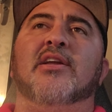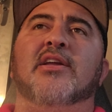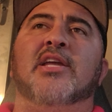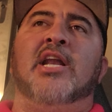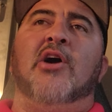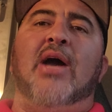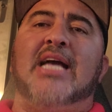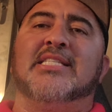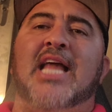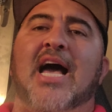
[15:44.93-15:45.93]
you know,
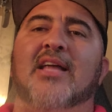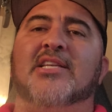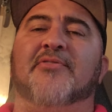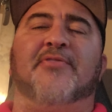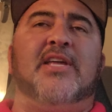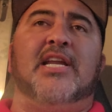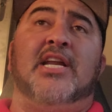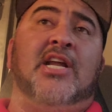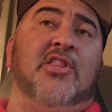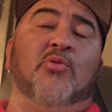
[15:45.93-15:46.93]
has not defeated
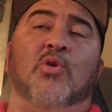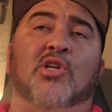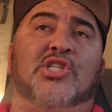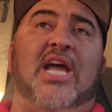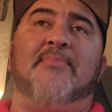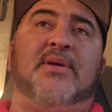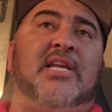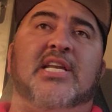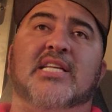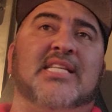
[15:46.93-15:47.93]
another world champion.
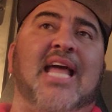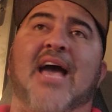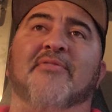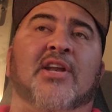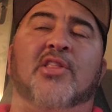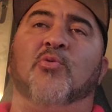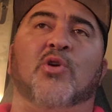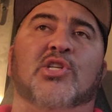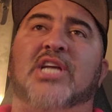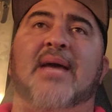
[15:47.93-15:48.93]
He doesn't have another
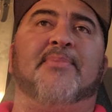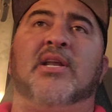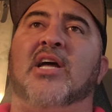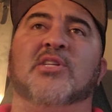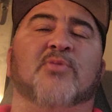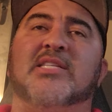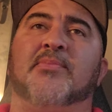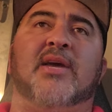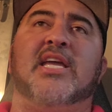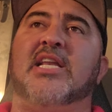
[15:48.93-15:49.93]
world champion on his
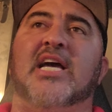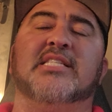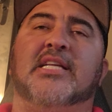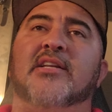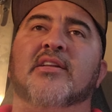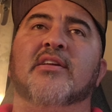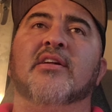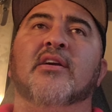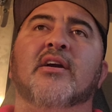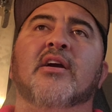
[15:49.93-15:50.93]
resume. He
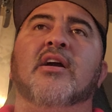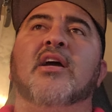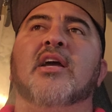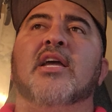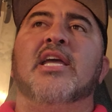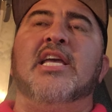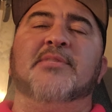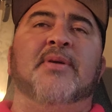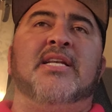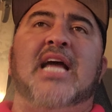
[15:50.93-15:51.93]
doesn't.
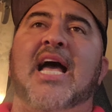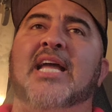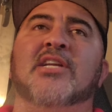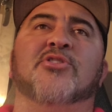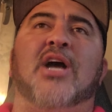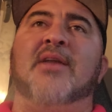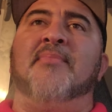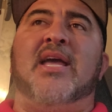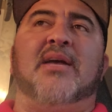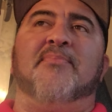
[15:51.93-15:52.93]
He's been dying to try to
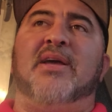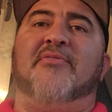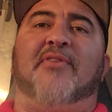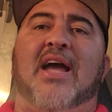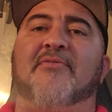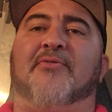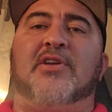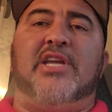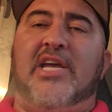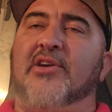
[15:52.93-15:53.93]
make a big fight for
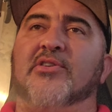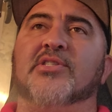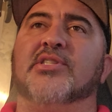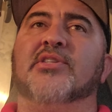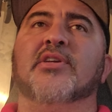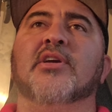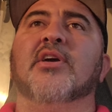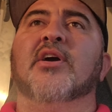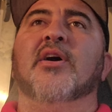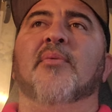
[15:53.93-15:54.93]
years.
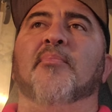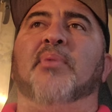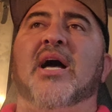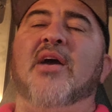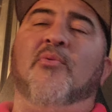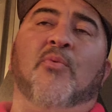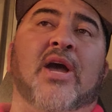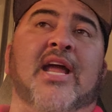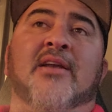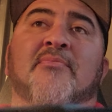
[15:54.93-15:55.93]
But
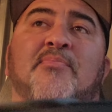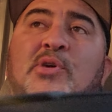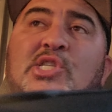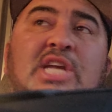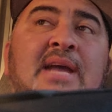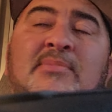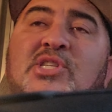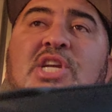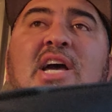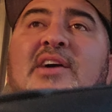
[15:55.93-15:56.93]
when push came to
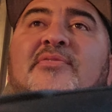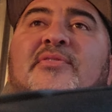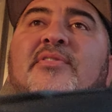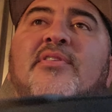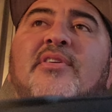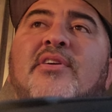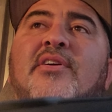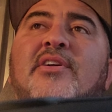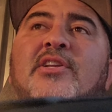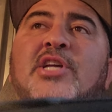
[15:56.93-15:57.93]
shove,
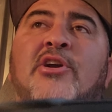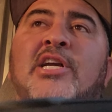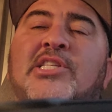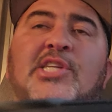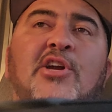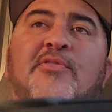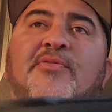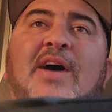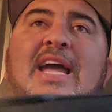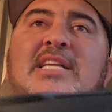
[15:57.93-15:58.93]
during certain
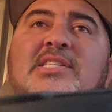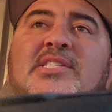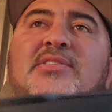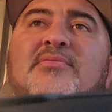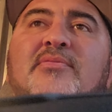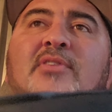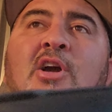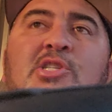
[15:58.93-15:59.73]
fights or